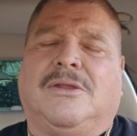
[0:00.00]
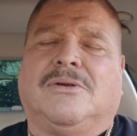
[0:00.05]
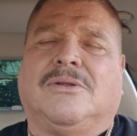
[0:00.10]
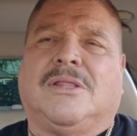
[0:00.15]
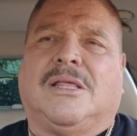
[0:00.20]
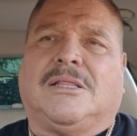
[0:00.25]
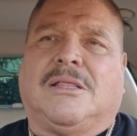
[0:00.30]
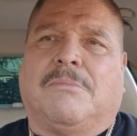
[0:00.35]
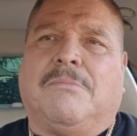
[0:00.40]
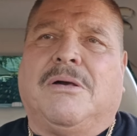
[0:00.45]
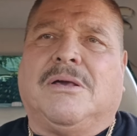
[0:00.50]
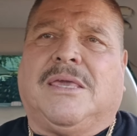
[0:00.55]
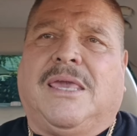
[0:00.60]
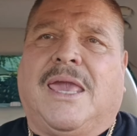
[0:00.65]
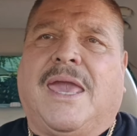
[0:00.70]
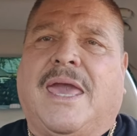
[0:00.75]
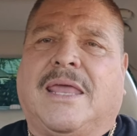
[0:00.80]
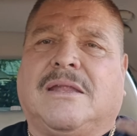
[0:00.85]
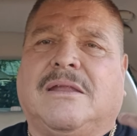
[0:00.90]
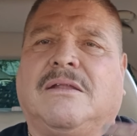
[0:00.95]
You know that the
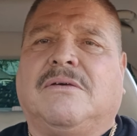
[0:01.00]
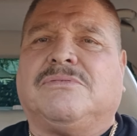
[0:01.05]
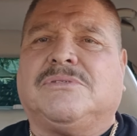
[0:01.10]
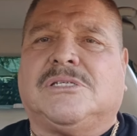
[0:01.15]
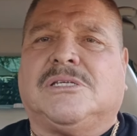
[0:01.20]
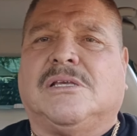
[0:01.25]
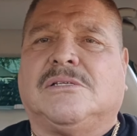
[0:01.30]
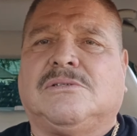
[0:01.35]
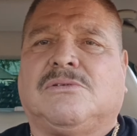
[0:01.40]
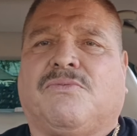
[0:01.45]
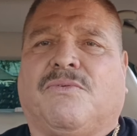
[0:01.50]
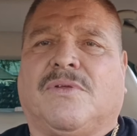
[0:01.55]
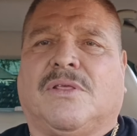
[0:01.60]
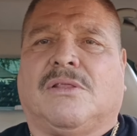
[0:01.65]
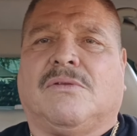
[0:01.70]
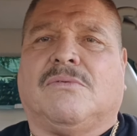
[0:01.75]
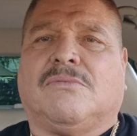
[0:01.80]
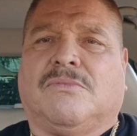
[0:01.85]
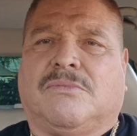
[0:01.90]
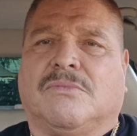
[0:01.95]
monkey had enough sense
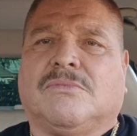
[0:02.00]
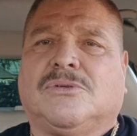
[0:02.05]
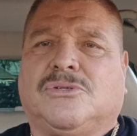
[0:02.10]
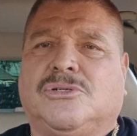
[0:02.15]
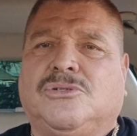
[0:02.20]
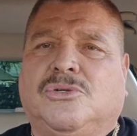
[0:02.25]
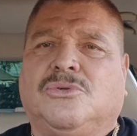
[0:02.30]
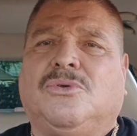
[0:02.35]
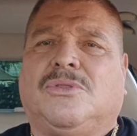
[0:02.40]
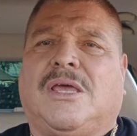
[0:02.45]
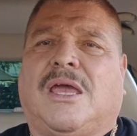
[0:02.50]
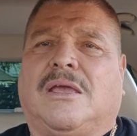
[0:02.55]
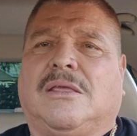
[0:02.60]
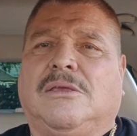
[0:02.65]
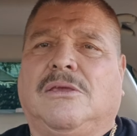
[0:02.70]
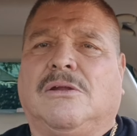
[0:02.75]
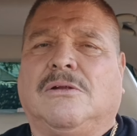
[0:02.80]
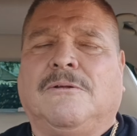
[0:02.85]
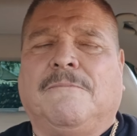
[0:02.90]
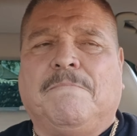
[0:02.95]
for to do
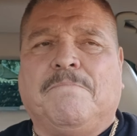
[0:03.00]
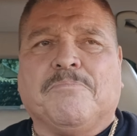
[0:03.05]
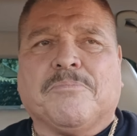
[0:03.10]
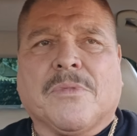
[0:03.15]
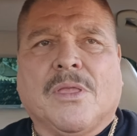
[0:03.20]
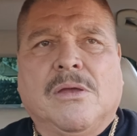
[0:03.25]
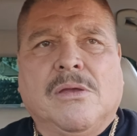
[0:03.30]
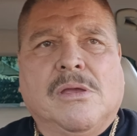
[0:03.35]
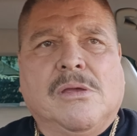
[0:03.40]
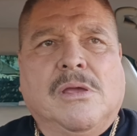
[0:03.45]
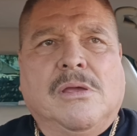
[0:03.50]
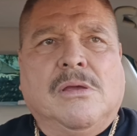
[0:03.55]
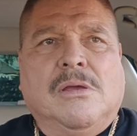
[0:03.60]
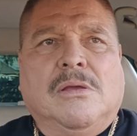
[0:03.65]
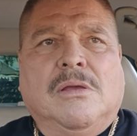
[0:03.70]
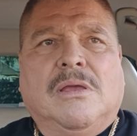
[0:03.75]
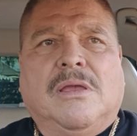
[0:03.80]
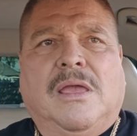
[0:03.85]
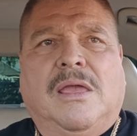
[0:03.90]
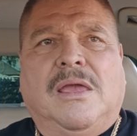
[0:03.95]
that. You know,
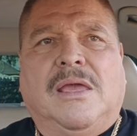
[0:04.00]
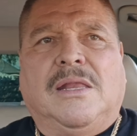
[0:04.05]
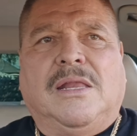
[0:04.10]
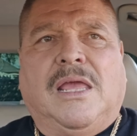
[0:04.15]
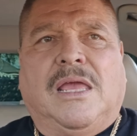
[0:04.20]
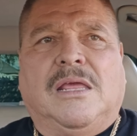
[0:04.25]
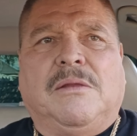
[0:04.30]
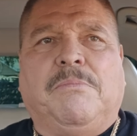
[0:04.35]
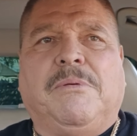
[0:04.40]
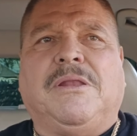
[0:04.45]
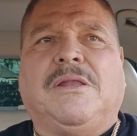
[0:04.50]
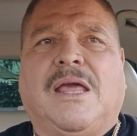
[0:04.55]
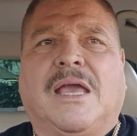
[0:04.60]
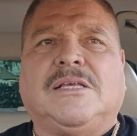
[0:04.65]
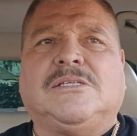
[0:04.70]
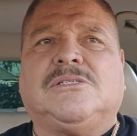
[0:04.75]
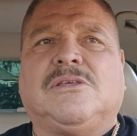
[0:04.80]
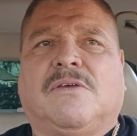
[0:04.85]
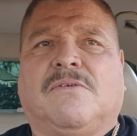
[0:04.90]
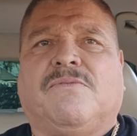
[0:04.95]
and it'd be
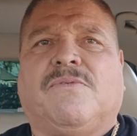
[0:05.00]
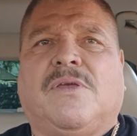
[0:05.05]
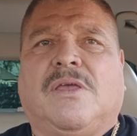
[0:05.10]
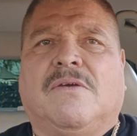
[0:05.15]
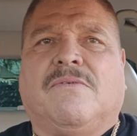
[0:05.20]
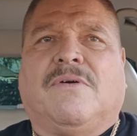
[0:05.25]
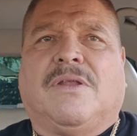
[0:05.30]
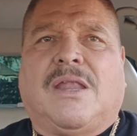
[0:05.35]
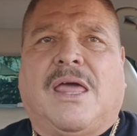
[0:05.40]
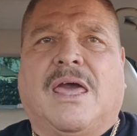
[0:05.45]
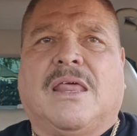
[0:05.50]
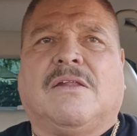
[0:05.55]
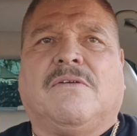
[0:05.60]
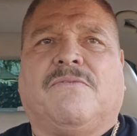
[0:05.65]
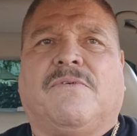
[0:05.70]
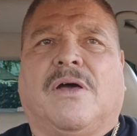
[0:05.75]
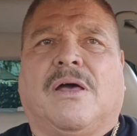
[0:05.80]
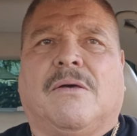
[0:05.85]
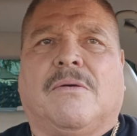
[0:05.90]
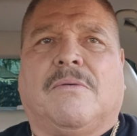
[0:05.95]
nice if if a lot
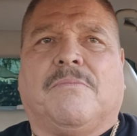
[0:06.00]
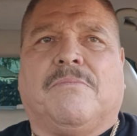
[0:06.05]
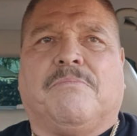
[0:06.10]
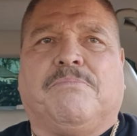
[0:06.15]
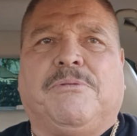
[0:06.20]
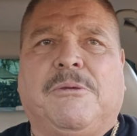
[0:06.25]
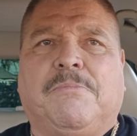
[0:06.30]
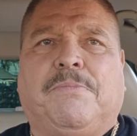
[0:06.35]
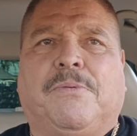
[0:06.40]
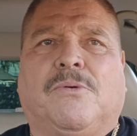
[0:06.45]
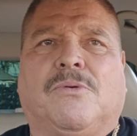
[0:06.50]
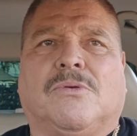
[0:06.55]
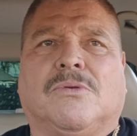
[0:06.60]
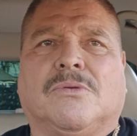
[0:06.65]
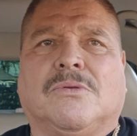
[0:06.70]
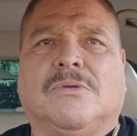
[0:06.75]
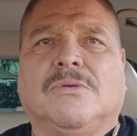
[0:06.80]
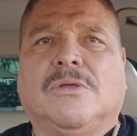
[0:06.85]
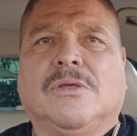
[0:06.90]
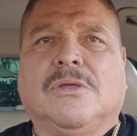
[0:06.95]
of uh,
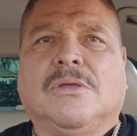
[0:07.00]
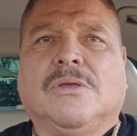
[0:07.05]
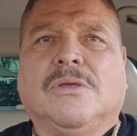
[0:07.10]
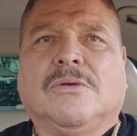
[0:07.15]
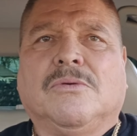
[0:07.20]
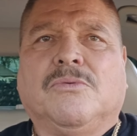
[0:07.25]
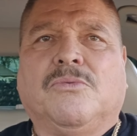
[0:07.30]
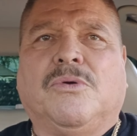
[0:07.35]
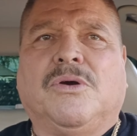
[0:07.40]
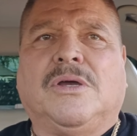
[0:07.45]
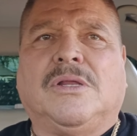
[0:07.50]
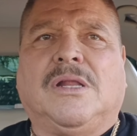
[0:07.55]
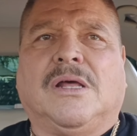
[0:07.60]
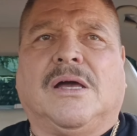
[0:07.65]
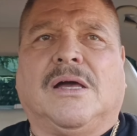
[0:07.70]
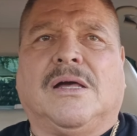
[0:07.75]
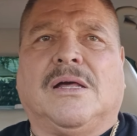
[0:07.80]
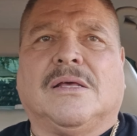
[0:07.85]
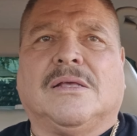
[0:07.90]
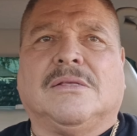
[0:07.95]
people would
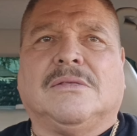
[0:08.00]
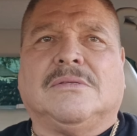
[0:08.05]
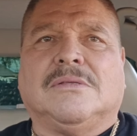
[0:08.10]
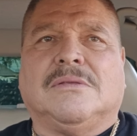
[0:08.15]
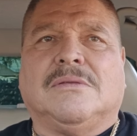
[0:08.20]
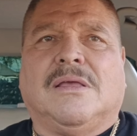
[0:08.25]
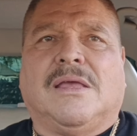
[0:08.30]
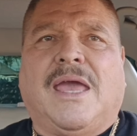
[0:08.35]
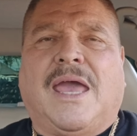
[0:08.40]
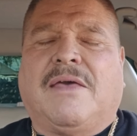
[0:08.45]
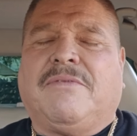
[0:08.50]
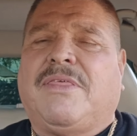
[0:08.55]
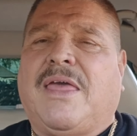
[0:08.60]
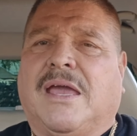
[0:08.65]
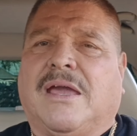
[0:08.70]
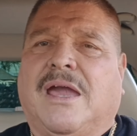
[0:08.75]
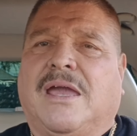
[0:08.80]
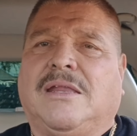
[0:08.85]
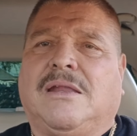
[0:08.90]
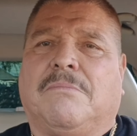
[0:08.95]
uh, have
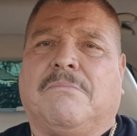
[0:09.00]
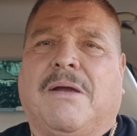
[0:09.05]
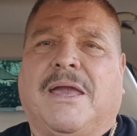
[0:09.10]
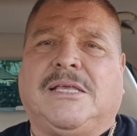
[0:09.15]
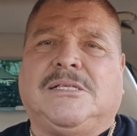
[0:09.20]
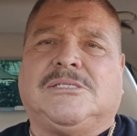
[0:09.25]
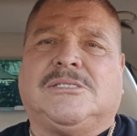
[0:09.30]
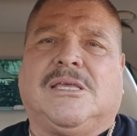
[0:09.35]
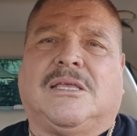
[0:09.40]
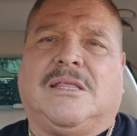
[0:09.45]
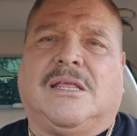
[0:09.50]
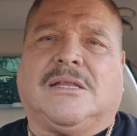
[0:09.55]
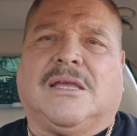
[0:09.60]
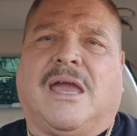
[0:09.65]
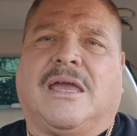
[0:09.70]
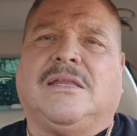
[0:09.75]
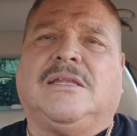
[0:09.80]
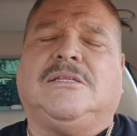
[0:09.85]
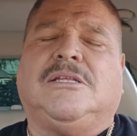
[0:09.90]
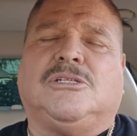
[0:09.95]
that kind of mindset, that
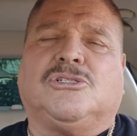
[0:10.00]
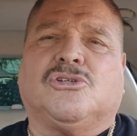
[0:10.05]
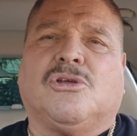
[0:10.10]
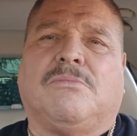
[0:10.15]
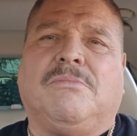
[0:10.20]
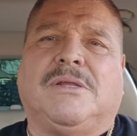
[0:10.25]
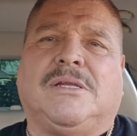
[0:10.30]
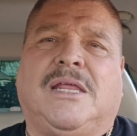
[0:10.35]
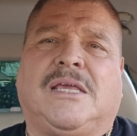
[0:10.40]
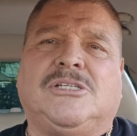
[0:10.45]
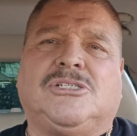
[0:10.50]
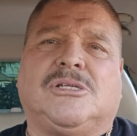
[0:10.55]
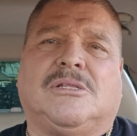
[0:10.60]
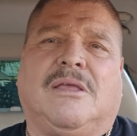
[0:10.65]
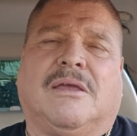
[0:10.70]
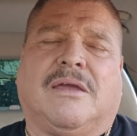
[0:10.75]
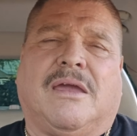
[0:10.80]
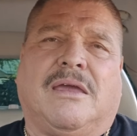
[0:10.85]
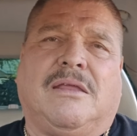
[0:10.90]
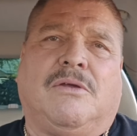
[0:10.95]
kind of determination,
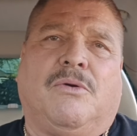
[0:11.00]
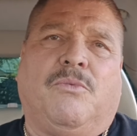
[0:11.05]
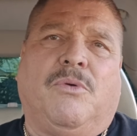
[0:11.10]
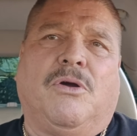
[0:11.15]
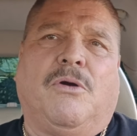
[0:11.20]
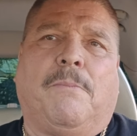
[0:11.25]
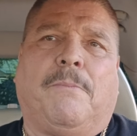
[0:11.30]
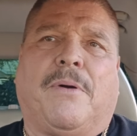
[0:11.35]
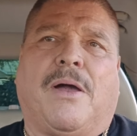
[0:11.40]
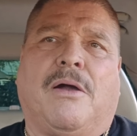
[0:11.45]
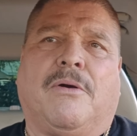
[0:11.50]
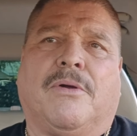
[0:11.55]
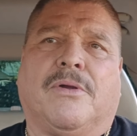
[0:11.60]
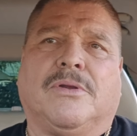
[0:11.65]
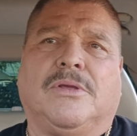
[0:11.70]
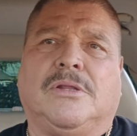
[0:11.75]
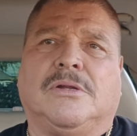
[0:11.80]
that kind of willpower.